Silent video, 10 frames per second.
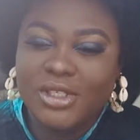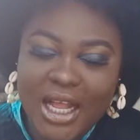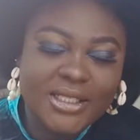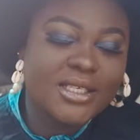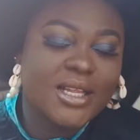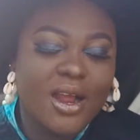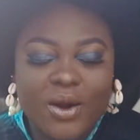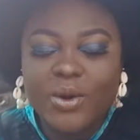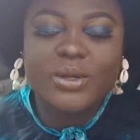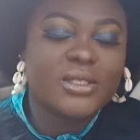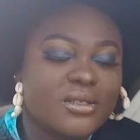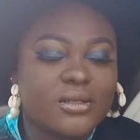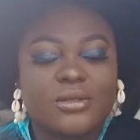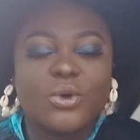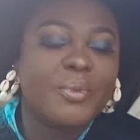chatting across
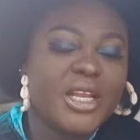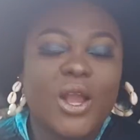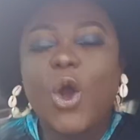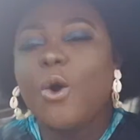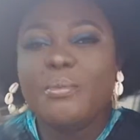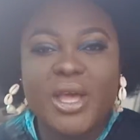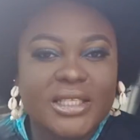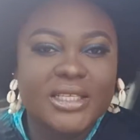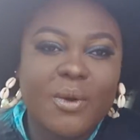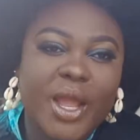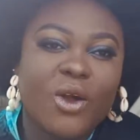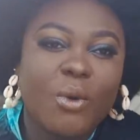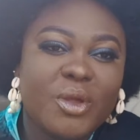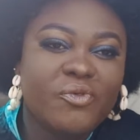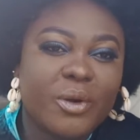so many comments that were
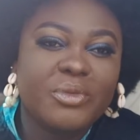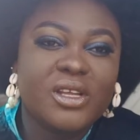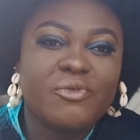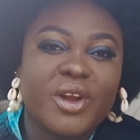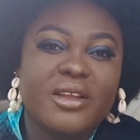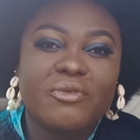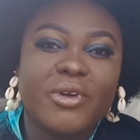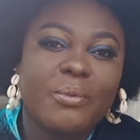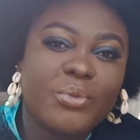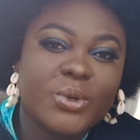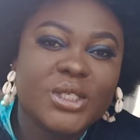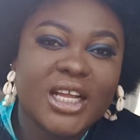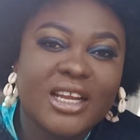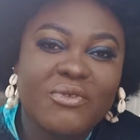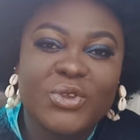coming from different
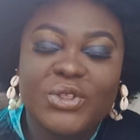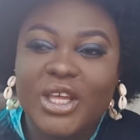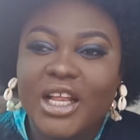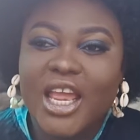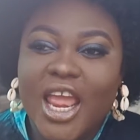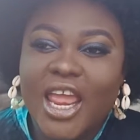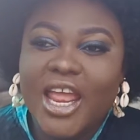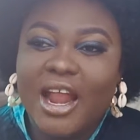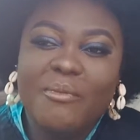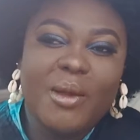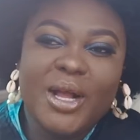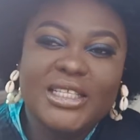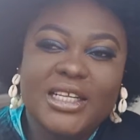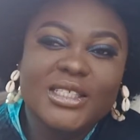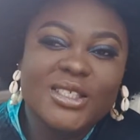posts and everything. I remember
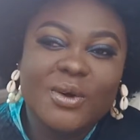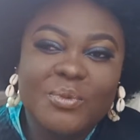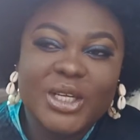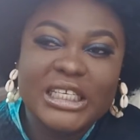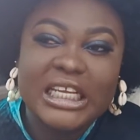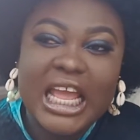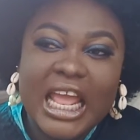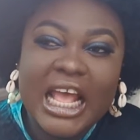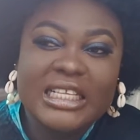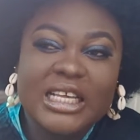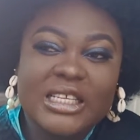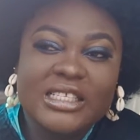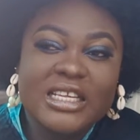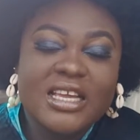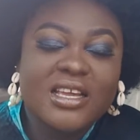telling somebody, I said,
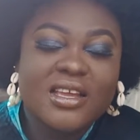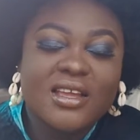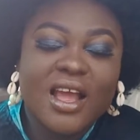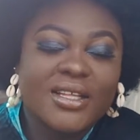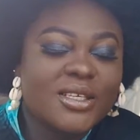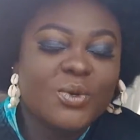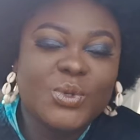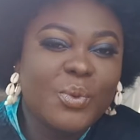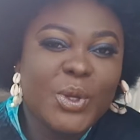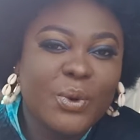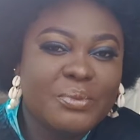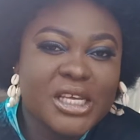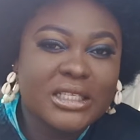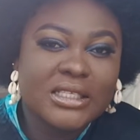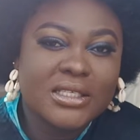see, Atiku no be your
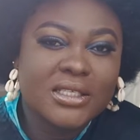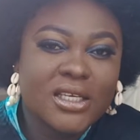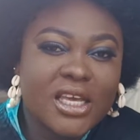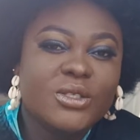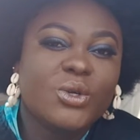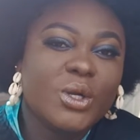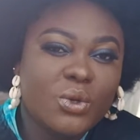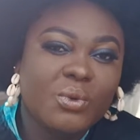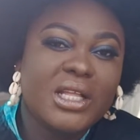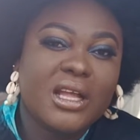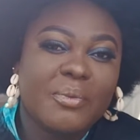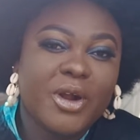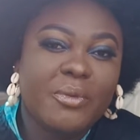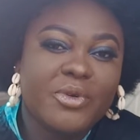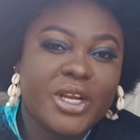mate. He's going to win that
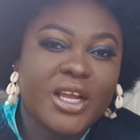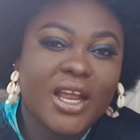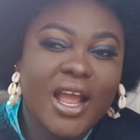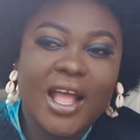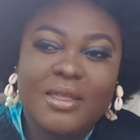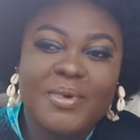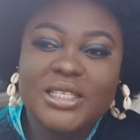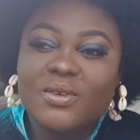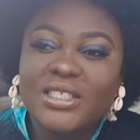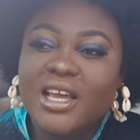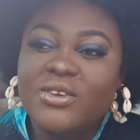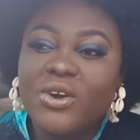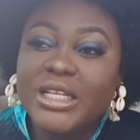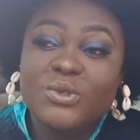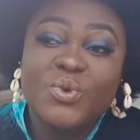primary. And the person was saying,
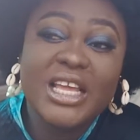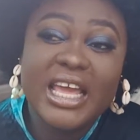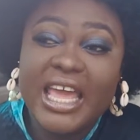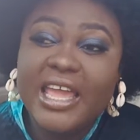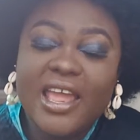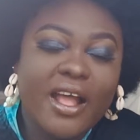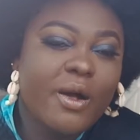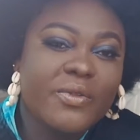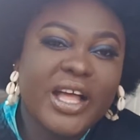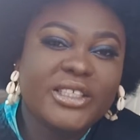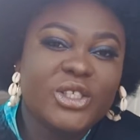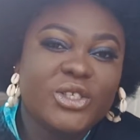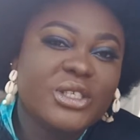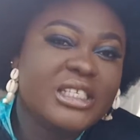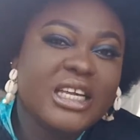no, it's Wike. Oh, that
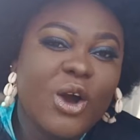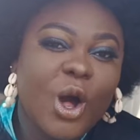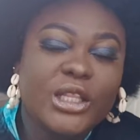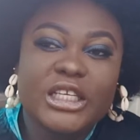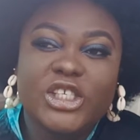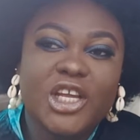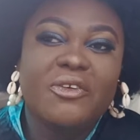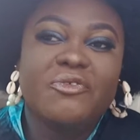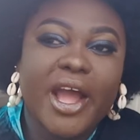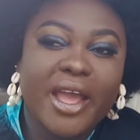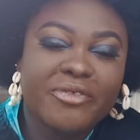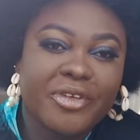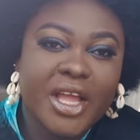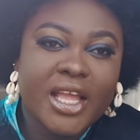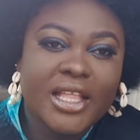did you see all the
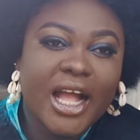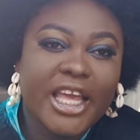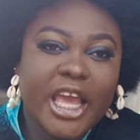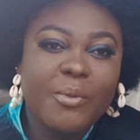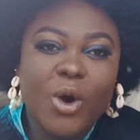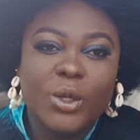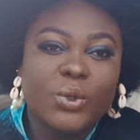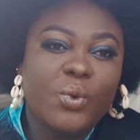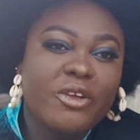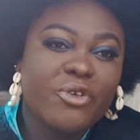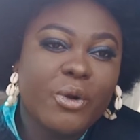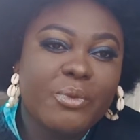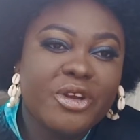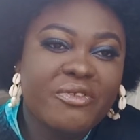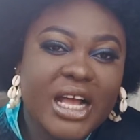J5 that came all the way
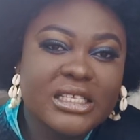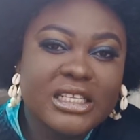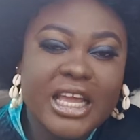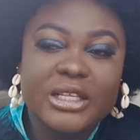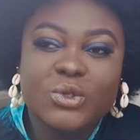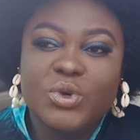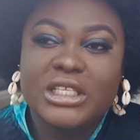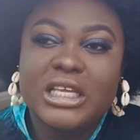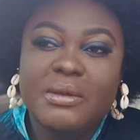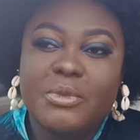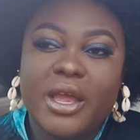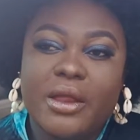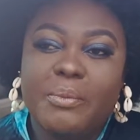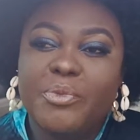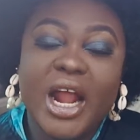from River State with him,
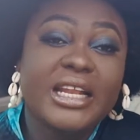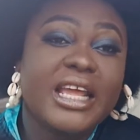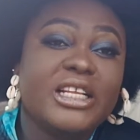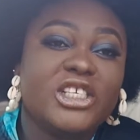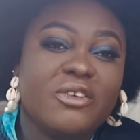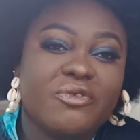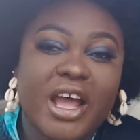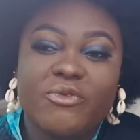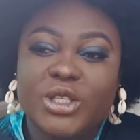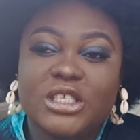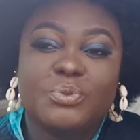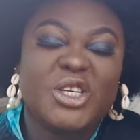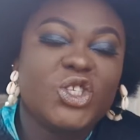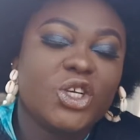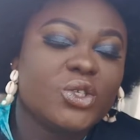a branded J5 with his
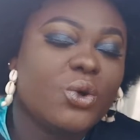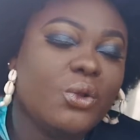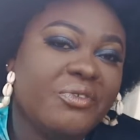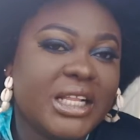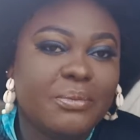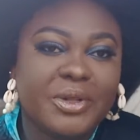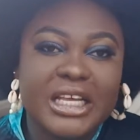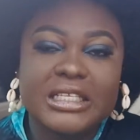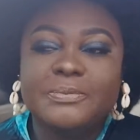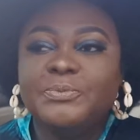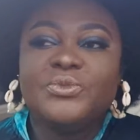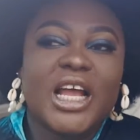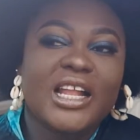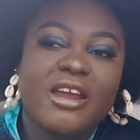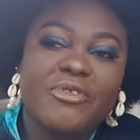pictures all over the place
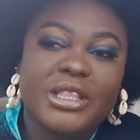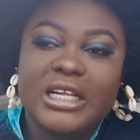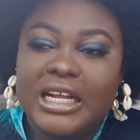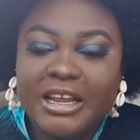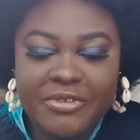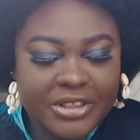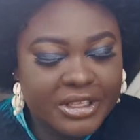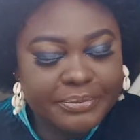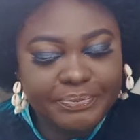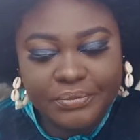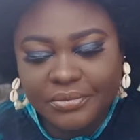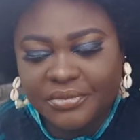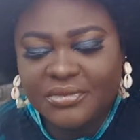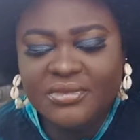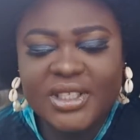and everything. Now,
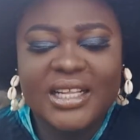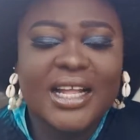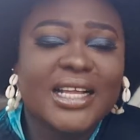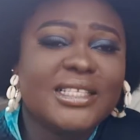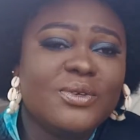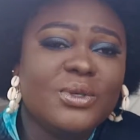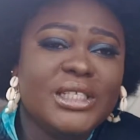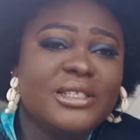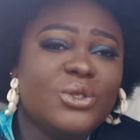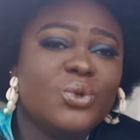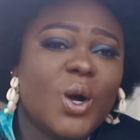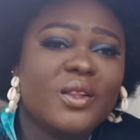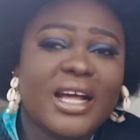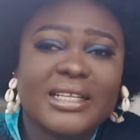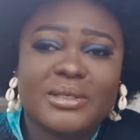Atiku didn't do
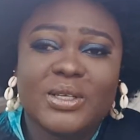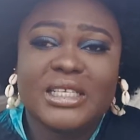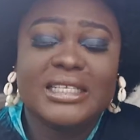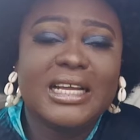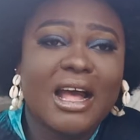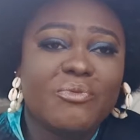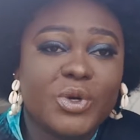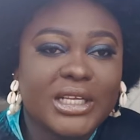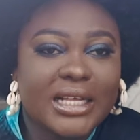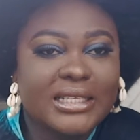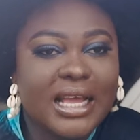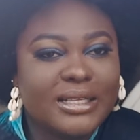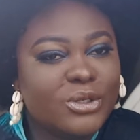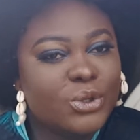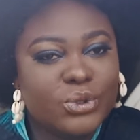all that because he didn't have money. I say,
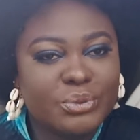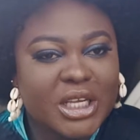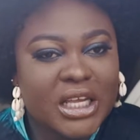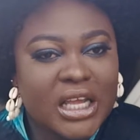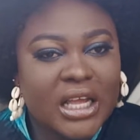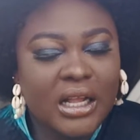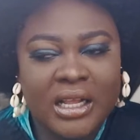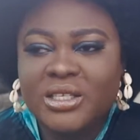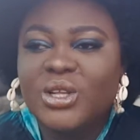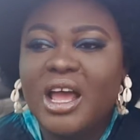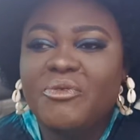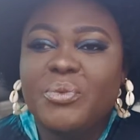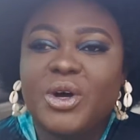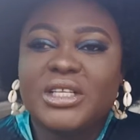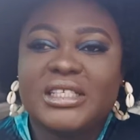excuse me. It's not
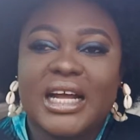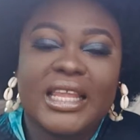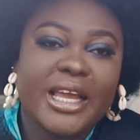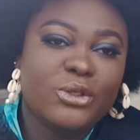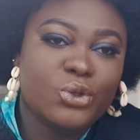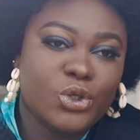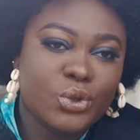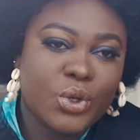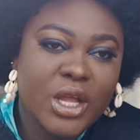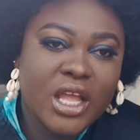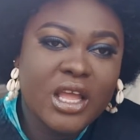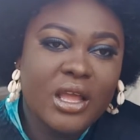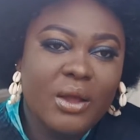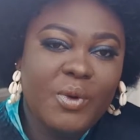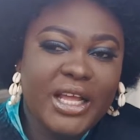everybody that likes to show.
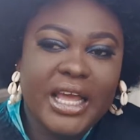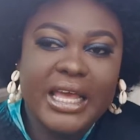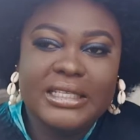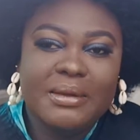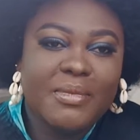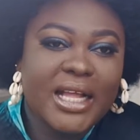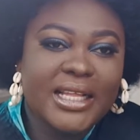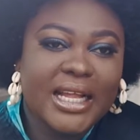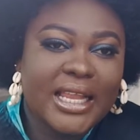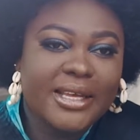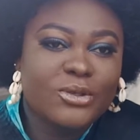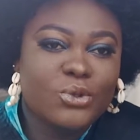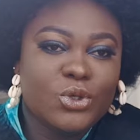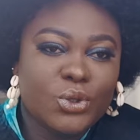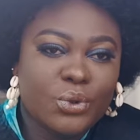Wike is a man that likes
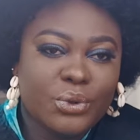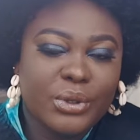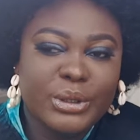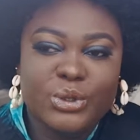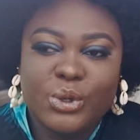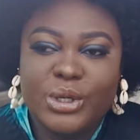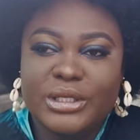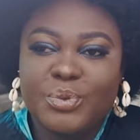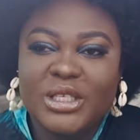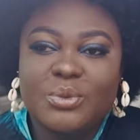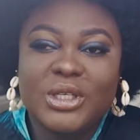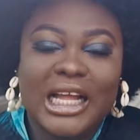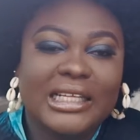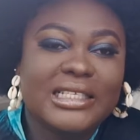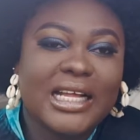to show. So it's possible
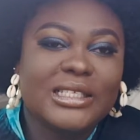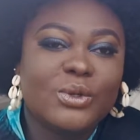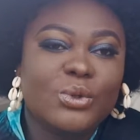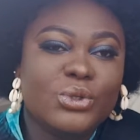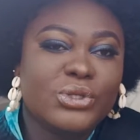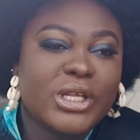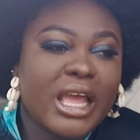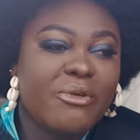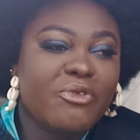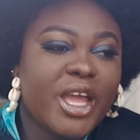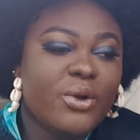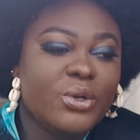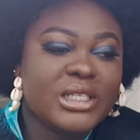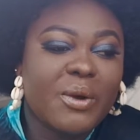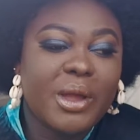that Atiku's
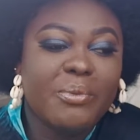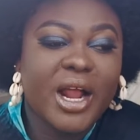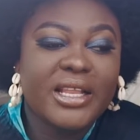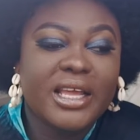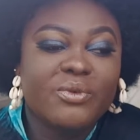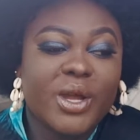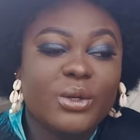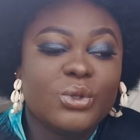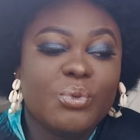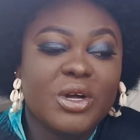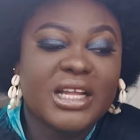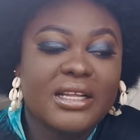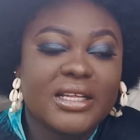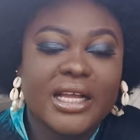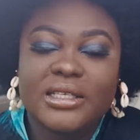vehicles that were branded were also more
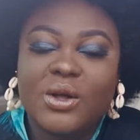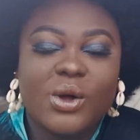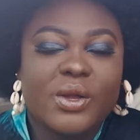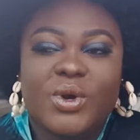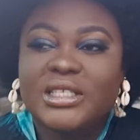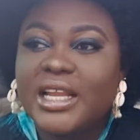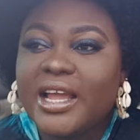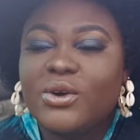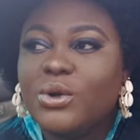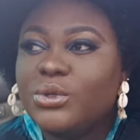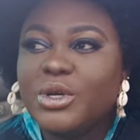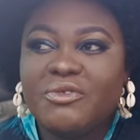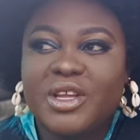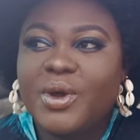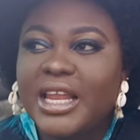than that. Oh, it was like, oh, no,
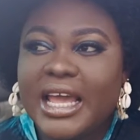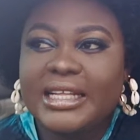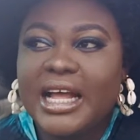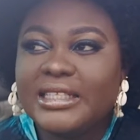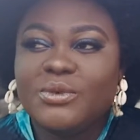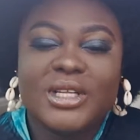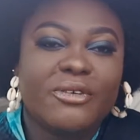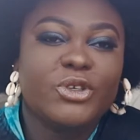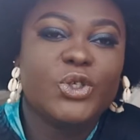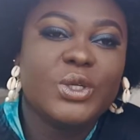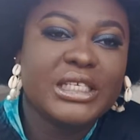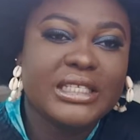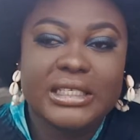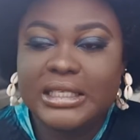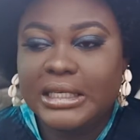if they were like that, they would have shown it.